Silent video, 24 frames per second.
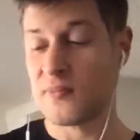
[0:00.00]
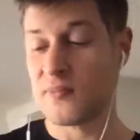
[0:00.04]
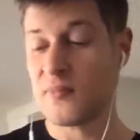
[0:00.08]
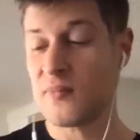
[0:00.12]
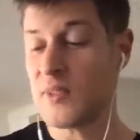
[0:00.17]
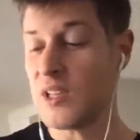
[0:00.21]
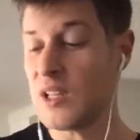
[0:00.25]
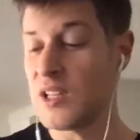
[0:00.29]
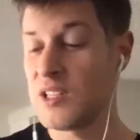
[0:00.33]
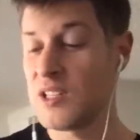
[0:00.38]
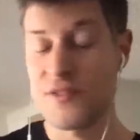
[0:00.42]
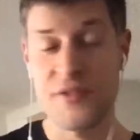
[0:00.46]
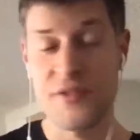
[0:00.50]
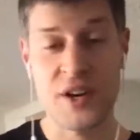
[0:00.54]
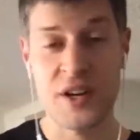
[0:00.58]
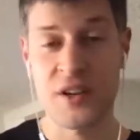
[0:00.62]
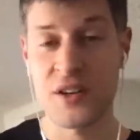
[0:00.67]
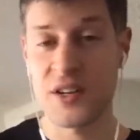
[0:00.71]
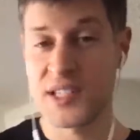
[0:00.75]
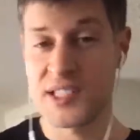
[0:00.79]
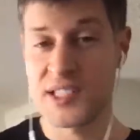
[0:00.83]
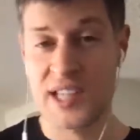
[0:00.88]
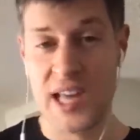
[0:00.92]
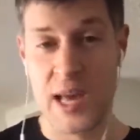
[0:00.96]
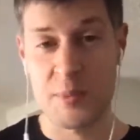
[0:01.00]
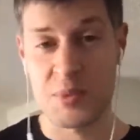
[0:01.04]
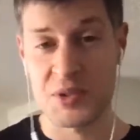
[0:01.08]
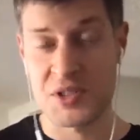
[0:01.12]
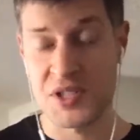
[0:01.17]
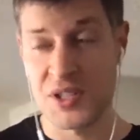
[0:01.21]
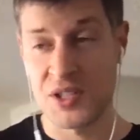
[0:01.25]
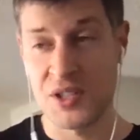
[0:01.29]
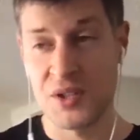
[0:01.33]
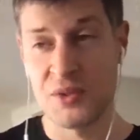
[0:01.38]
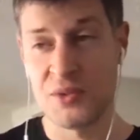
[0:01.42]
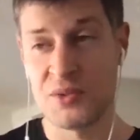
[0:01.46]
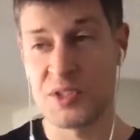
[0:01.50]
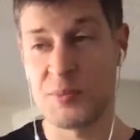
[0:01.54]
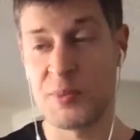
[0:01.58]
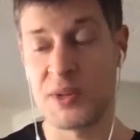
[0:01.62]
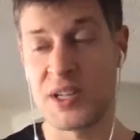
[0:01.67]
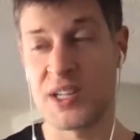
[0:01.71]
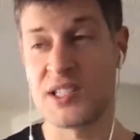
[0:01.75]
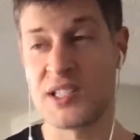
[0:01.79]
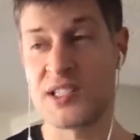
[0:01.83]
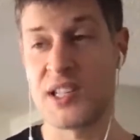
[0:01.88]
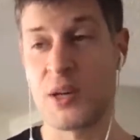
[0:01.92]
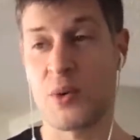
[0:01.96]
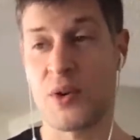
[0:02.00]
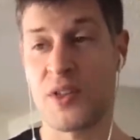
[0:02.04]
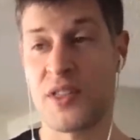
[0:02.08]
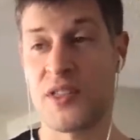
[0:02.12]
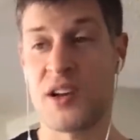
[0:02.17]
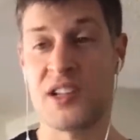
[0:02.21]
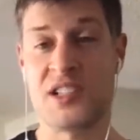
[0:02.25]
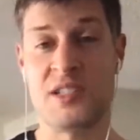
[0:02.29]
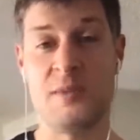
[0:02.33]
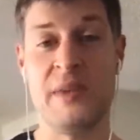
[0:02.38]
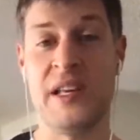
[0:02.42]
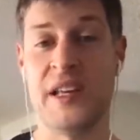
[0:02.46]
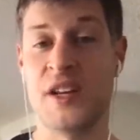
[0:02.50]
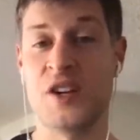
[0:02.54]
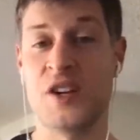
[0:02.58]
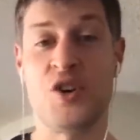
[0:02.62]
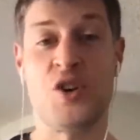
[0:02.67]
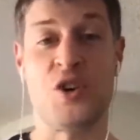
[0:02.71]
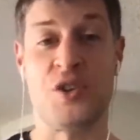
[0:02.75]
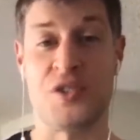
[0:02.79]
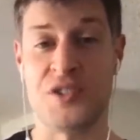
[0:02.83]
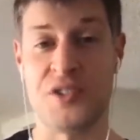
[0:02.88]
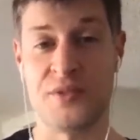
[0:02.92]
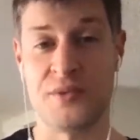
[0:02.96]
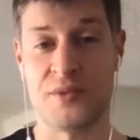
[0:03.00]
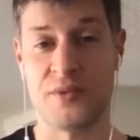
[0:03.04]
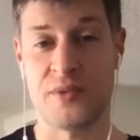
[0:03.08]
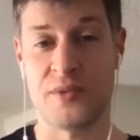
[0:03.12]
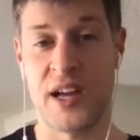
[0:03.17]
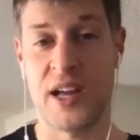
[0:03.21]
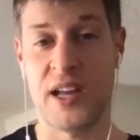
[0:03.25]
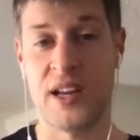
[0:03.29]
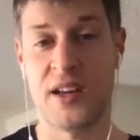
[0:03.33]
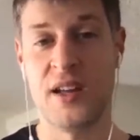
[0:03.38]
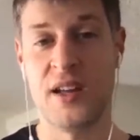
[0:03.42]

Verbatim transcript: it's a very good example to use because they were thought to be inert, right?